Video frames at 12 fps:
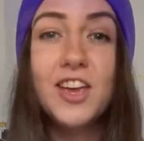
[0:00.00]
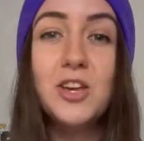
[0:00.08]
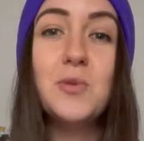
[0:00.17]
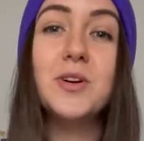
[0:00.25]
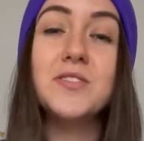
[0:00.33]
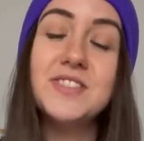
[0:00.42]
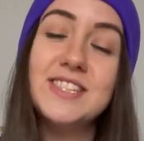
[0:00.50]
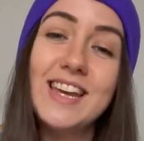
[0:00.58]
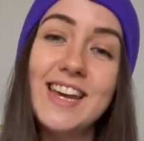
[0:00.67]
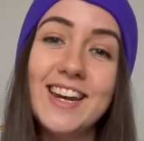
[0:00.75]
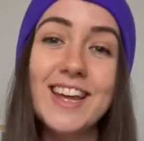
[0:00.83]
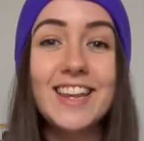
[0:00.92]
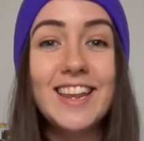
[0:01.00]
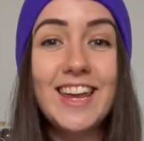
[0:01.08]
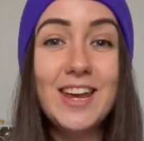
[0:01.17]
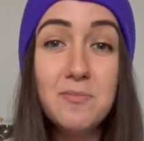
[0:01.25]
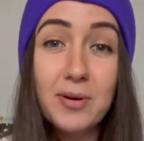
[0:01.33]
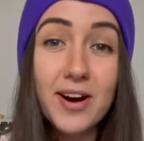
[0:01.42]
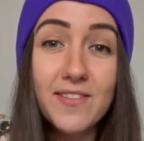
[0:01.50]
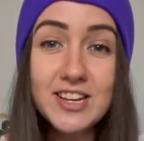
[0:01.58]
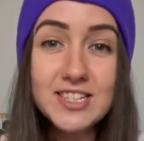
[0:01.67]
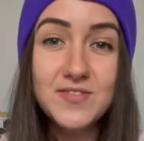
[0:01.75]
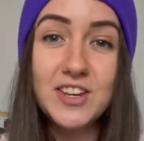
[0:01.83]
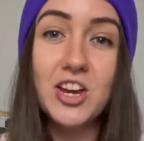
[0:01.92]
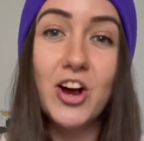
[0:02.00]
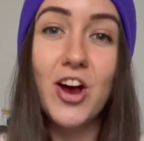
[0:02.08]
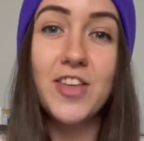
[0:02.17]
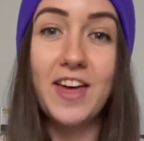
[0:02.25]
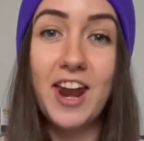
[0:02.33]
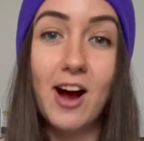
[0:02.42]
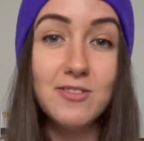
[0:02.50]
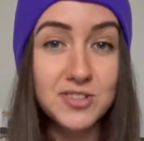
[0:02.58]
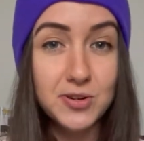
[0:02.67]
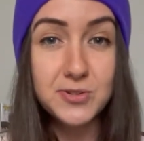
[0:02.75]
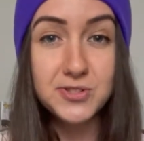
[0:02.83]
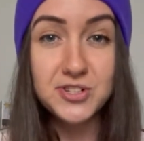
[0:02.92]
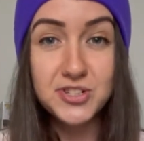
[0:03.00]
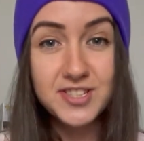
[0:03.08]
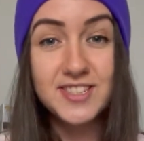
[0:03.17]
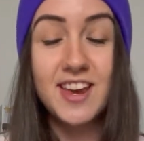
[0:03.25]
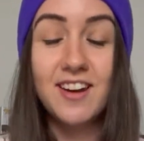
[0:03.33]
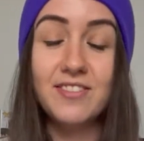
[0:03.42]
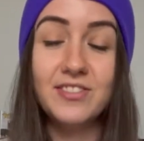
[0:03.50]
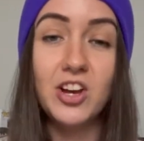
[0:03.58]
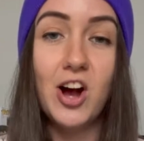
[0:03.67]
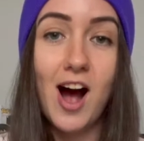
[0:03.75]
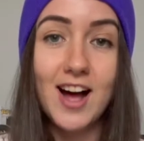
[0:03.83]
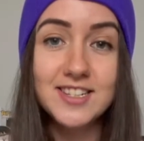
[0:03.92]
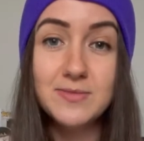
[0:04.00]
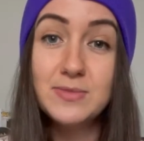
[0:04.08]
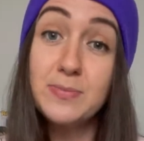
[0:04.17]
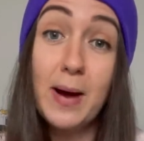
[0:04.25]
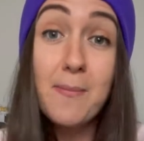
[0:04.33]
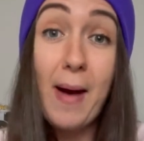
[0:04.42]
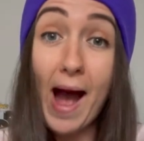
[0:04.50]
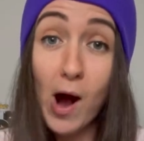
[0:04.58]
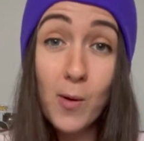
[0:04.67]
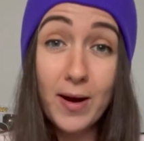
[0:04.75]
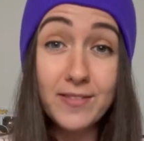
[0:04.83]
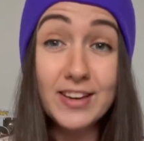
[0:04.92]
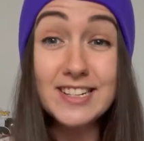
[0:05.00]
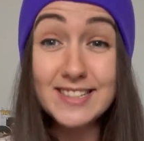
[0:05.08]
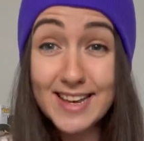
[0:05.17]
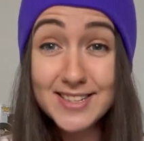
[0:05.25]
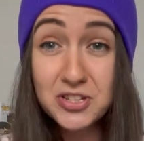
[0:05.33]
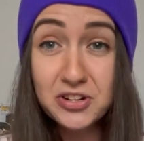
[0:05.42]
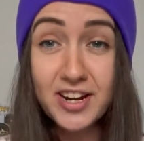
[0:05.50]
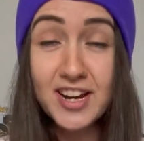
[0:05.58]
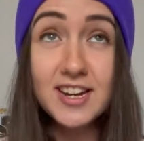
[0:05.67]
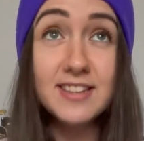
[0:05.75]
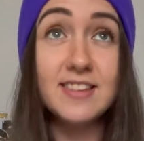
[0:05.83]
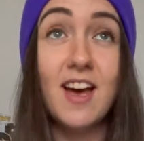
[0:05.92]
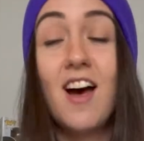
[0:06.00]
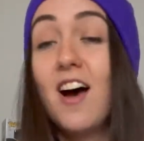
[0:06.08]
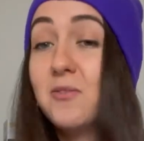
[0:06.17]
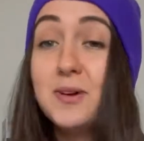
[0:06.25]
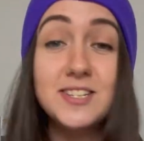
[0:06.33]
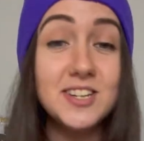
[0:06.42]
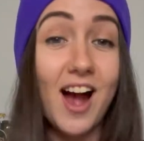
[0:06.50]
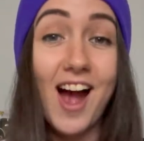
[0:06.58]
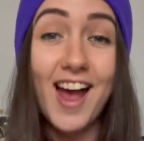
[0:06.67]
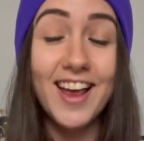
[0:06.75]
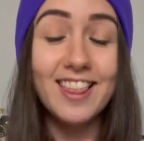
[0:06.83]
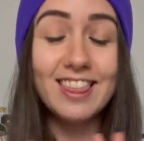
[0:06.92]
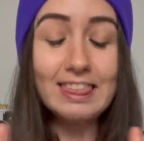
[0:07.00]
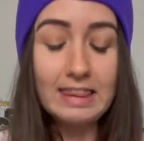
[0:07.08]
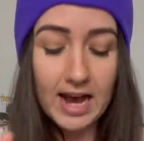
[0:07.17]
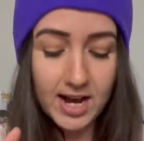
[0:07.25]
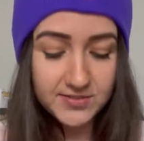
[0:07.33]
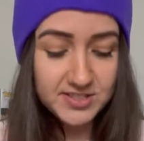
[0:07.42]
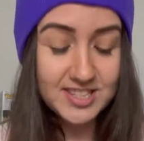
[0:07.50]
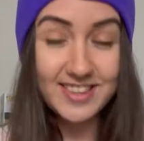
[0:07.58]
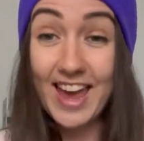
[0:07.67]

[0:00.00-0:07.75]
You would have seen in the previous video that I was also sent a few items by Powerwave Accessories, which I loved.